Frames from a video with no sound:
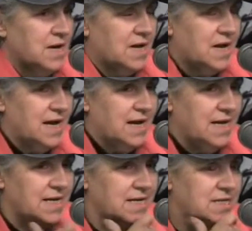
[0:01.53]

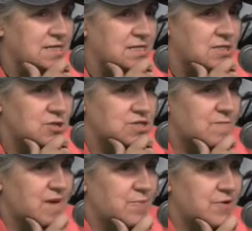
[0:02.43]
I looked at
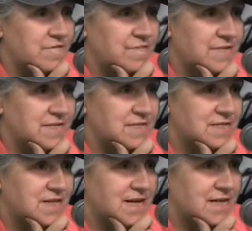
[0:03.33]
my boyfriend
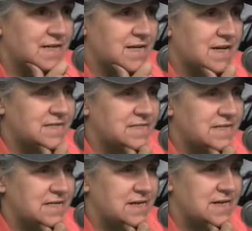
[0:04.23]
and I
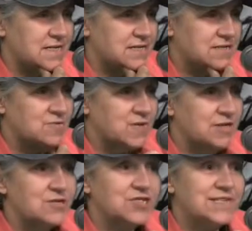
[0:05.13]
said, "Hey, want to
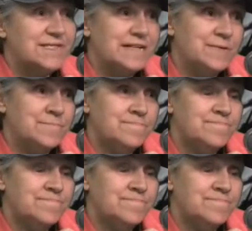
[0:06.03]
go to Shea Stadium?"